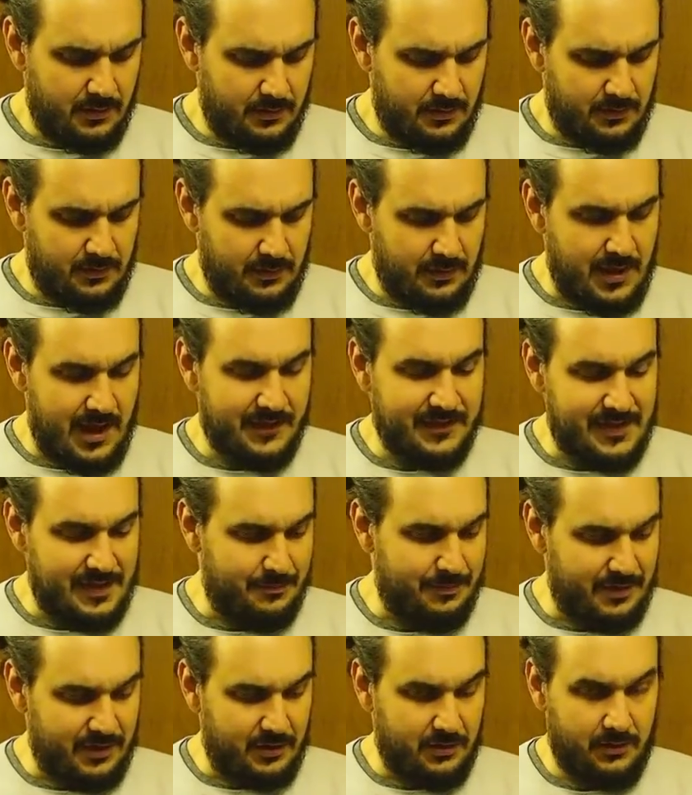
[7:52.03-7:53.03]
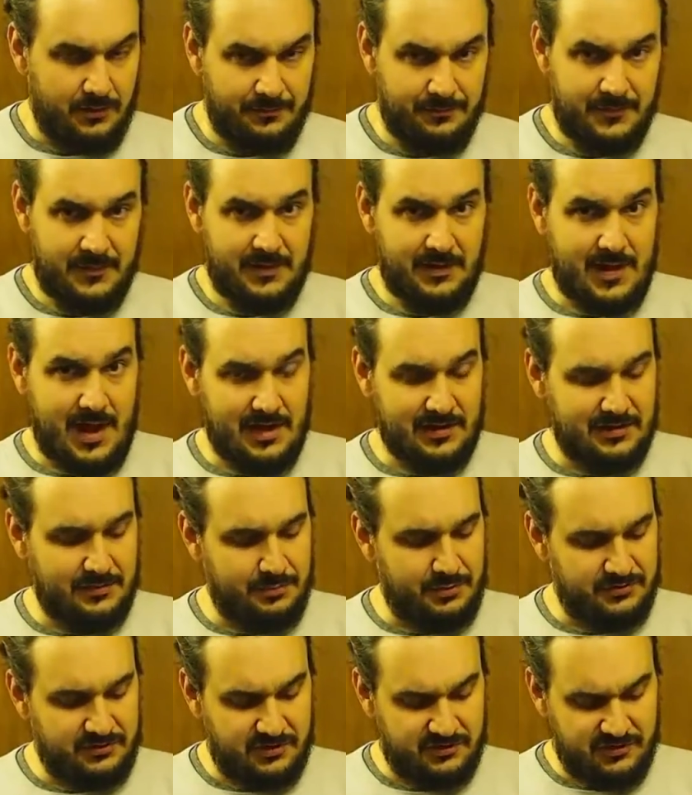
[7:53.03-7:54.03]
lock that barrel locked in
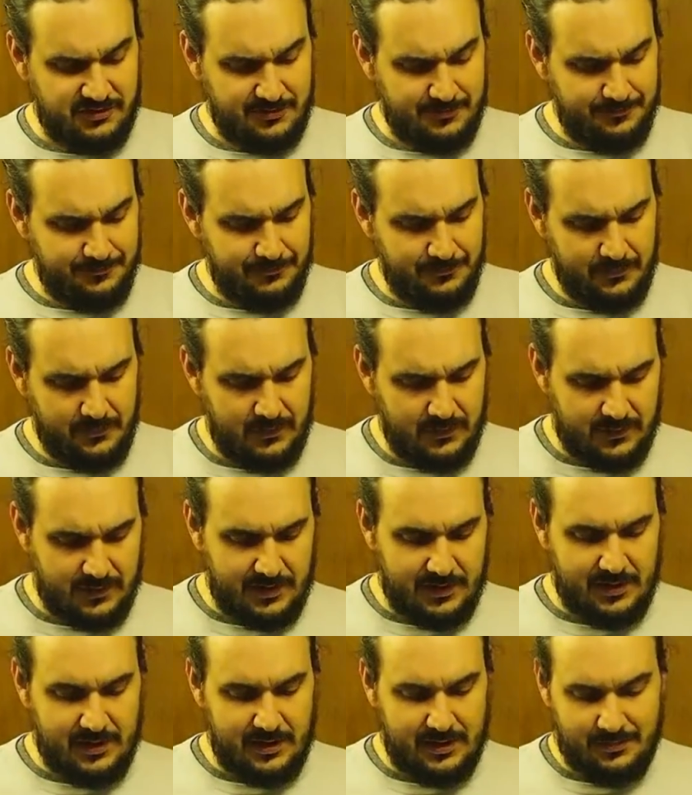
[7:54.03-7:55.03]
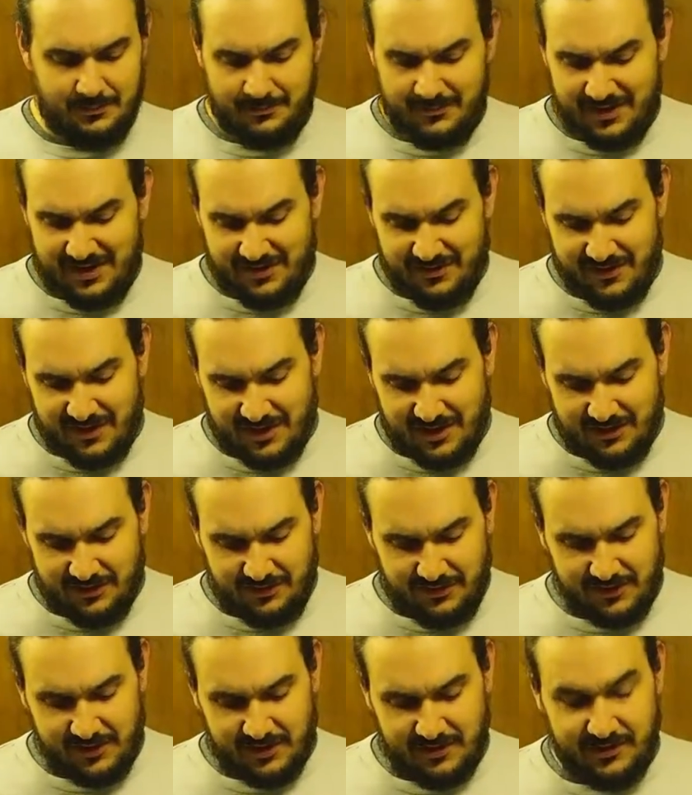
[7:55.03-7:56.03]
position um, and then I
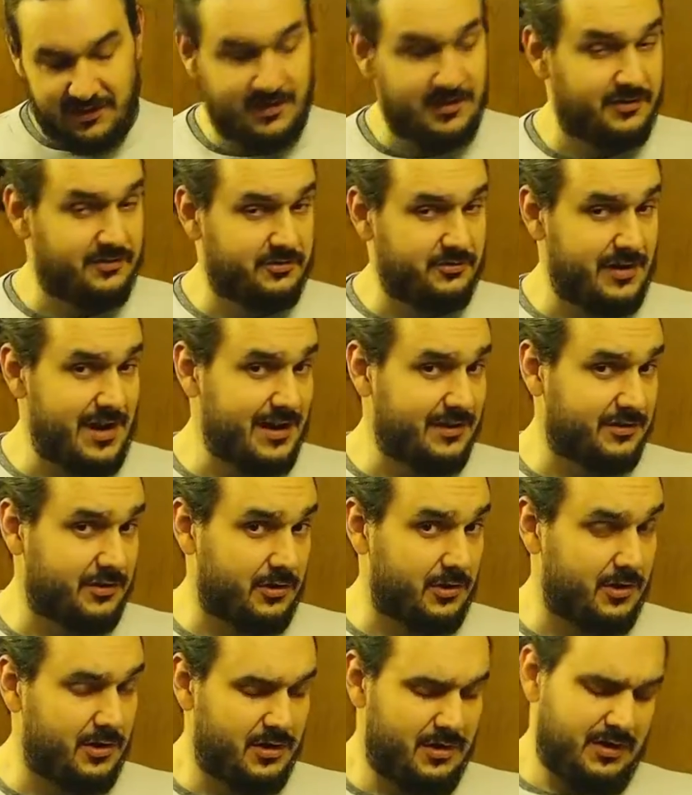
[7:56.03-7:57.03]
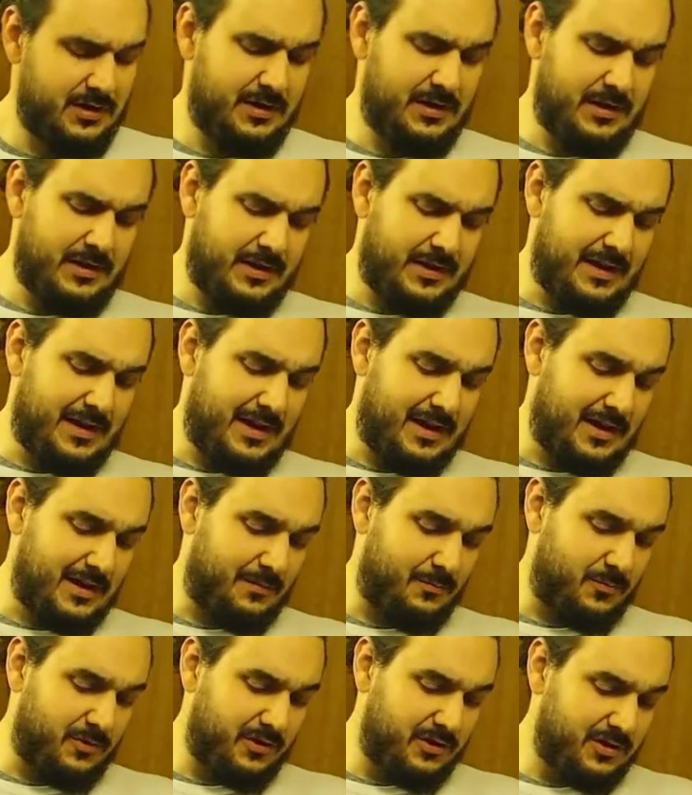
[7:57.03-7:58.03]
think I need an extractor, and I'm
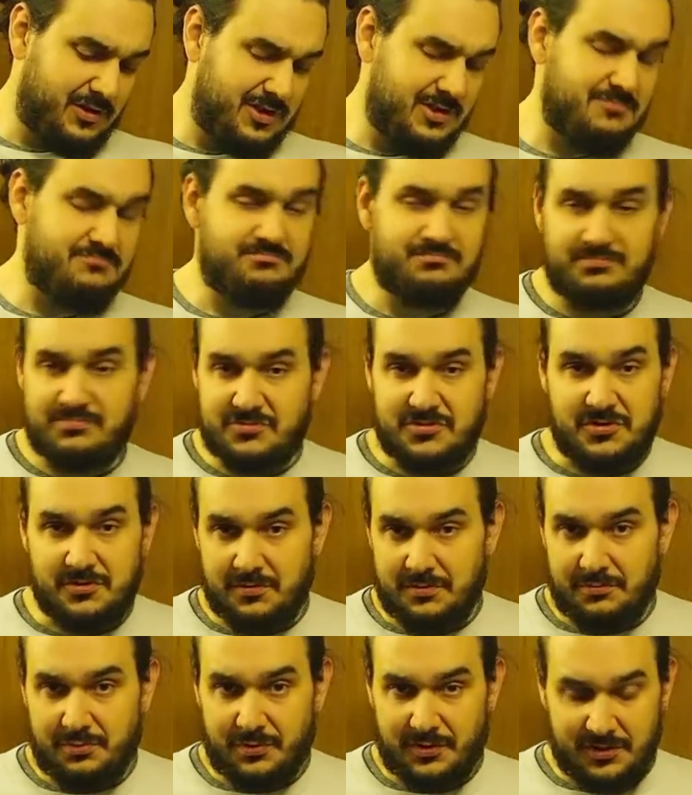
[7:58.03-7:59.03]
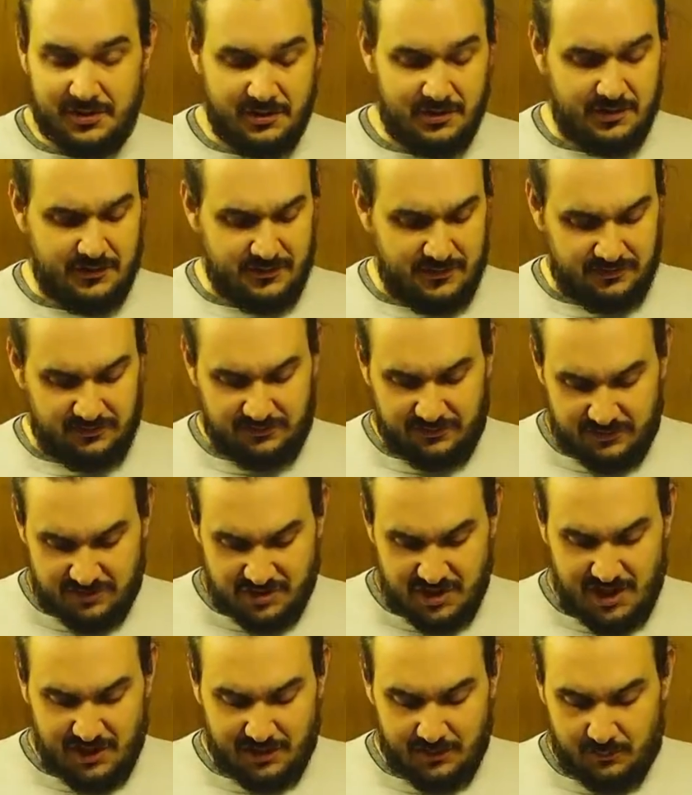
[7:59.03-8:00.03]
really doing pretty good. This The
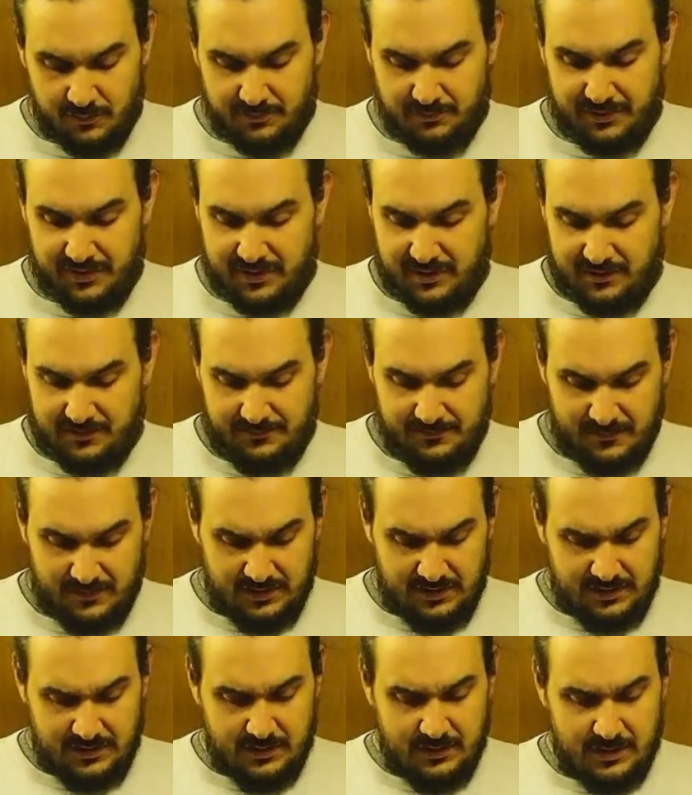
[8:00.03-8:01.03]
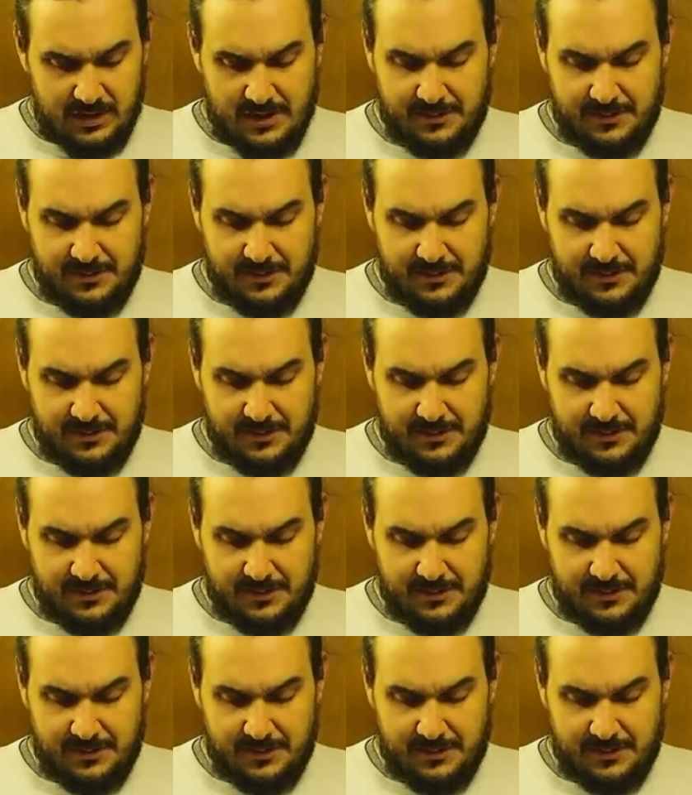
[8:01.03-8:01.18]
shotgun would be, um, at